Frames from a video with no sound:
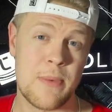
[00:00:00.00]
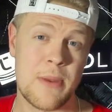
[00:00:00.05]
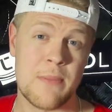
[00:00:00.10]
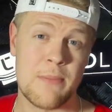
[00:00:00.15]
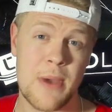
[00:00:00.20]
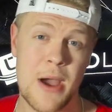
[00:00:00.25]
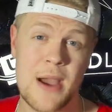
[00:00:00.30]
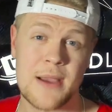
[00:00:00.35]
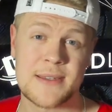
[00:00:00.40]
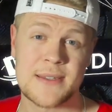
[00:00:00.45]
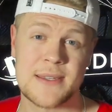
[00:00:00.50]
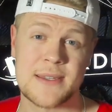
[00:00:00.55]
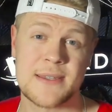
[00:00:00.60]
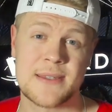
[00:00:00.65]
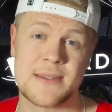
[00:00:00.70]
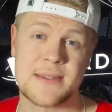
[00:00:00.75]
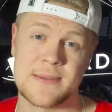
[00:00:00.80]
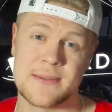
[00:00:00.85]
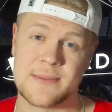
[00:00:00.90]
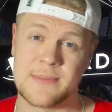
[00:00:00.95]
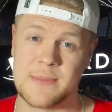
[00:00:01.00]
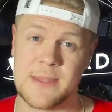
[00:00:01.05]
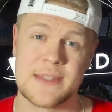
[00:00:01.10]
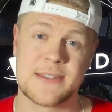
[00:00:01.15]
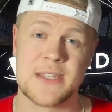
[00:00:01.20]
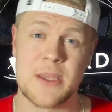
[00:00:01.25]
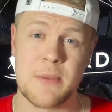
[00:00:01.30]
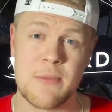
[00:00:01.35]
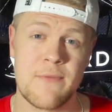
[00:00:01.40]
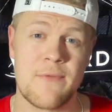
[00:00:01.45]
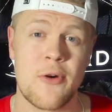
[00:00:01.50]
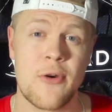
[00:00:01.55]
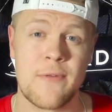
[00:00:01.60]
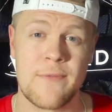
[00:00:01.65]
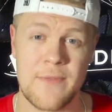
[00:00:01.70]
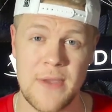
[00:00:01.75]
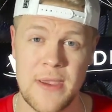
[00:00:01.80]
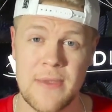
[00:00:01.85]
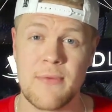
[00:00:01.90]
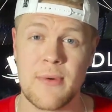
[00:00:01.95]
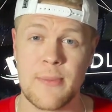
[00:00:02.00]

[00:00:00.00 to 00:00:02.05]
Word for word: boxes and, and some of our favorite